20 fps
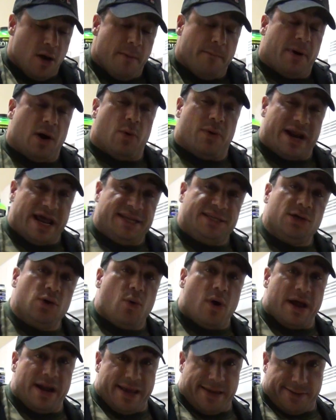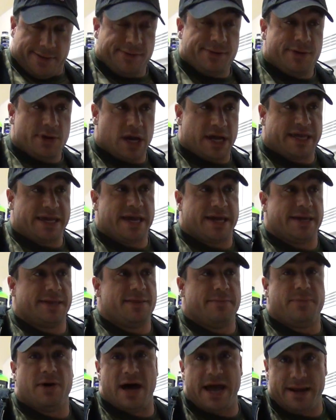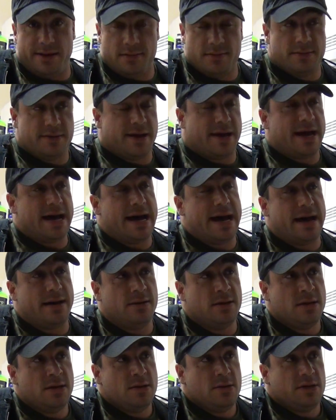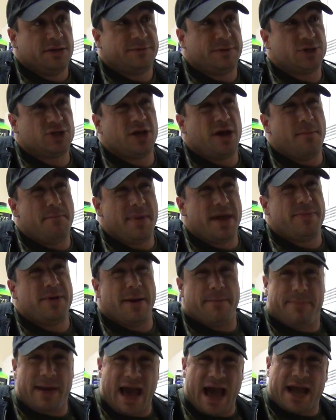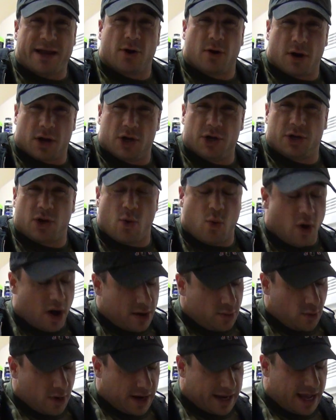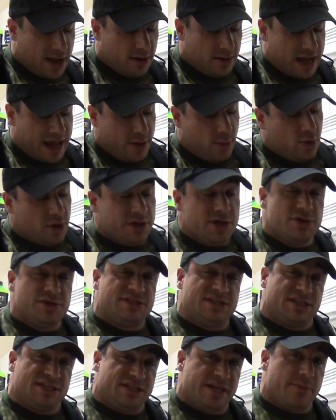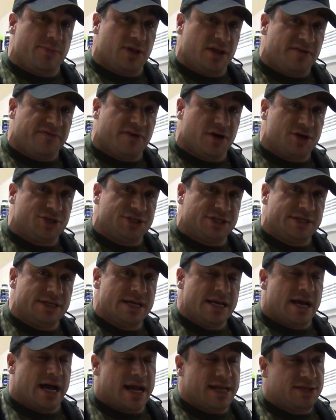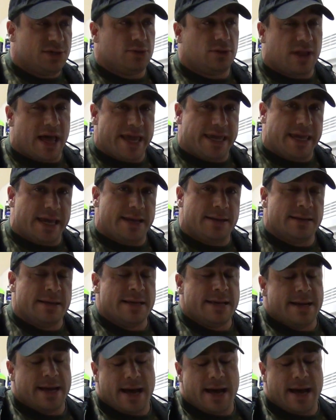But when I do want a kick in the butt, especially on maybe a back or a good quad workout, I will use the stimulant version. I do like it.